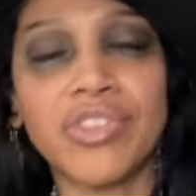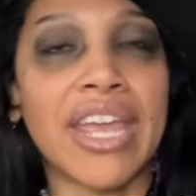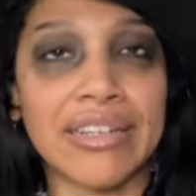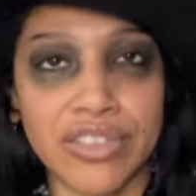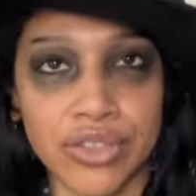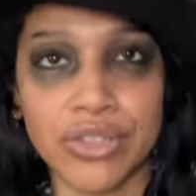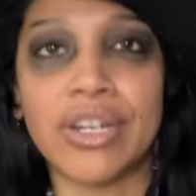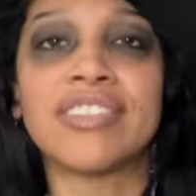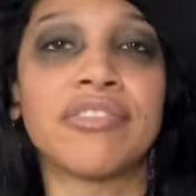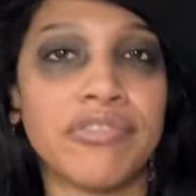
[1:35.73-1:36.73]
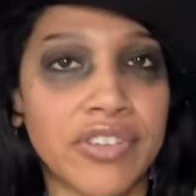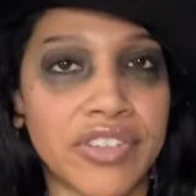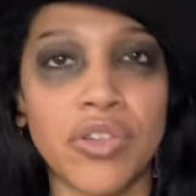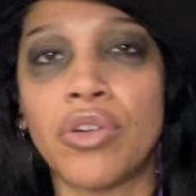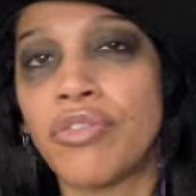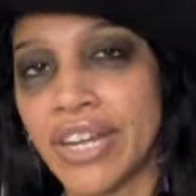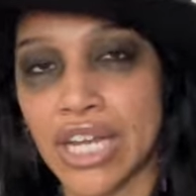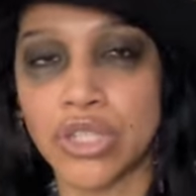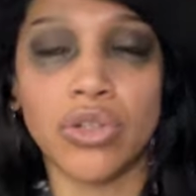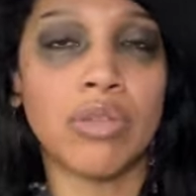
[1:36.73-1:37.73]
Cancer as a physical,
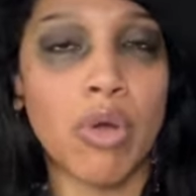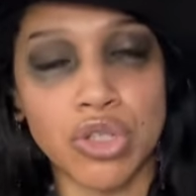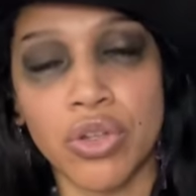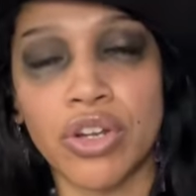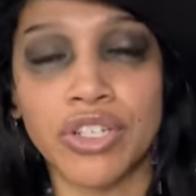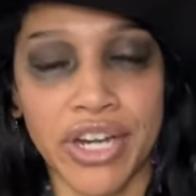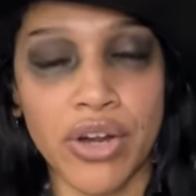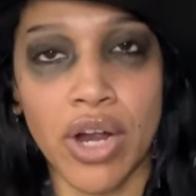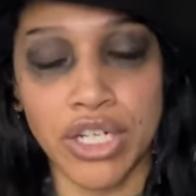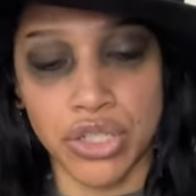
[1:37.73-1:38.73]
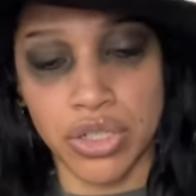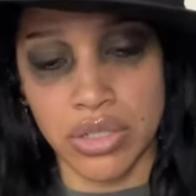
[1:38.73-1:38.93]
financial, emotional, energetic crutch.